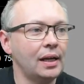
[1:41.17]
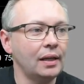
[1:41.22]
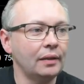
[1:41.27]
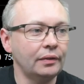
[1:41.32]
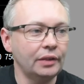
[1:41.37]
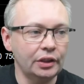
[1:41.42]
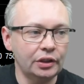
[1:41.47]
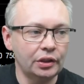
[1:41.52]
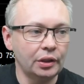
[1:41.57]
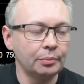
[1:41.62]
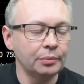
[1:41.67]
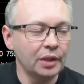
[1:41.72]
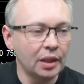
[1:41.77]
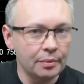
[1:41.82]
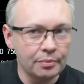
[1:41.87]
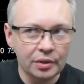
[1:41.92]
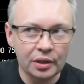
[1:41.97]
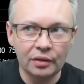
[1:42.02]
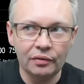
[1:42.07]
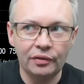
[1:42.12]
This
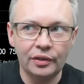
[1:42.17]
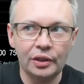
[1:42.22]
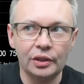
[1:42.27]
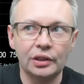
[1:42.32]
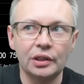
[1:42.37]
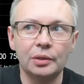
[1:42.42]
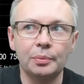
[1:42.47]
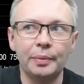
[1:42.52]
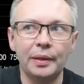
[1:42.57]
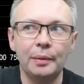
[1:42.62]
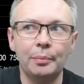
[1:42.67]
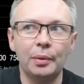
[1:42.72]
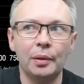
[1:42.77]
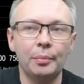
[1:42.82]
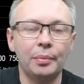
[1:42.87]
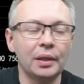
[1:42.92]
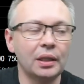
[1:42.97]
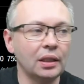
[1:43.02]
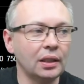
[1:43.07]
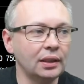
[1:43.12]
sometimes confuses people
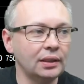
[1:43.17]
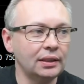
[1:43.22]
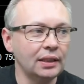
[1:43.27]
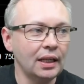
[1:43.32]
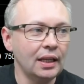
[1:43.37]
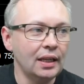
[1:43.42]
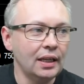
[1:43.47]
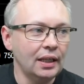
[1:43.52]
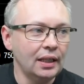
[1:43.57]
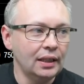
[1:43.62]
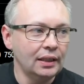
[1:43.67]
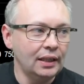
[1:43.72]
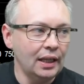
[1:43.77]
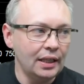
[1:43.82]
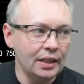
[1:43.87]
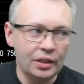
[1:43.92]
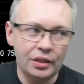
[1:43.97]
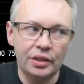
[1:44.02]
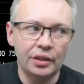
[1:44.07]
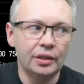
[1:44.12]
because they
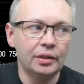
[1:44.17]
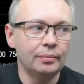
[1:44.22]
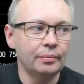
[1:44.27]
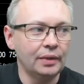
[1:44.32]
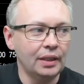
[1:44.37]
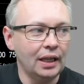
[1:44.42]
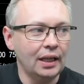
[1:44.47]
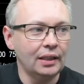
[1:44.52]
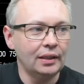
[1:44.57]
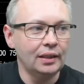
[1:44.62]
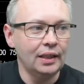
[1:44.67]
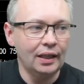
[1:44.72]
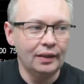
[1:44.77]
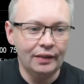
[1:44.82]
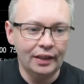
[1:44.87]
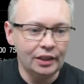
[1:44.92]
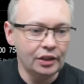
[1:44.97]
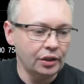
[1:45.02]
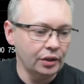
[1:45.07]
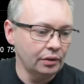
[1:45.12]
assume that their
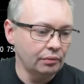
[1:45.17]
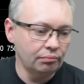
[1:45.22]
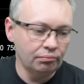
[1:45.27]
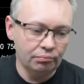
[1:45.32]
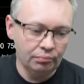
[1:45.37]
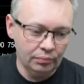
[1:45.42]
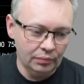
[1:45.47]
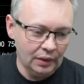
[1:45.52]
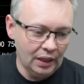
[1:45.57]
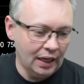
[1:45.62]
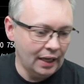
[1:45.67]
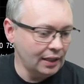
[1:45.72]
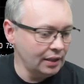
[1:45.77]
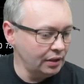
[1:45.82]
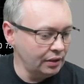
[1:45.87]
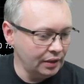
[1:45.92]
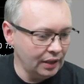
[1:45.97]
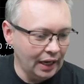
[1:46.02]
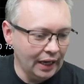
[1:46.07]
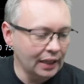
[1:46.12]
engine
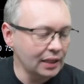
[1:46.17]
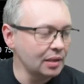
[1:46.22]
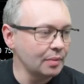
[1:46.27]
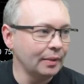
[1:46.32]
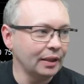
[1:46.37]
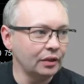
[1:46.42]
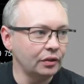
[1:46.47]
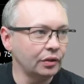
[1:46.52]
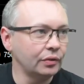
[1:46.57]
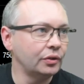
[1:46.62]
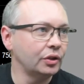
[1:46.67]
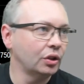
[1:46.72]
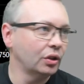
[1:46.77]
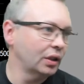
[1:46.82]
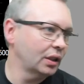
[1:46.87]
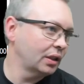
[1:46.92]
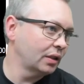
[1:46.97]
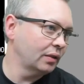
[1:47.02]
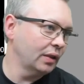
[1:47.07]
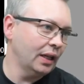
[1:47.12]
has X amount of
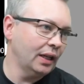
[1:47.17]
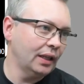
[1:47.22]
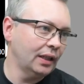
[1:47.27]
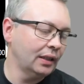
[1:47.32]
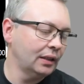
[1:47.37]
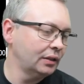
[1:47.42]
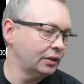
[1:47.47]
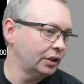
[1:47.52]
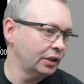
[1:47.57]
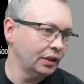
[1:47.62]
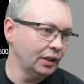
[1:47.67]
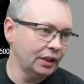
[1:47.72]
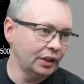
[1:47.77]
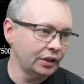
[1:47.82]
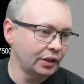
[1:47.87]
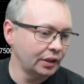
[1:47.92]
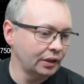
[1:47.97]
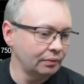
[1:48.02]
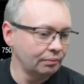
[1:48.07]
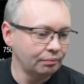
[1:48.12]
torque. 2
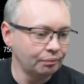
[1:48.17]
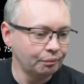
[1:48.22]
litre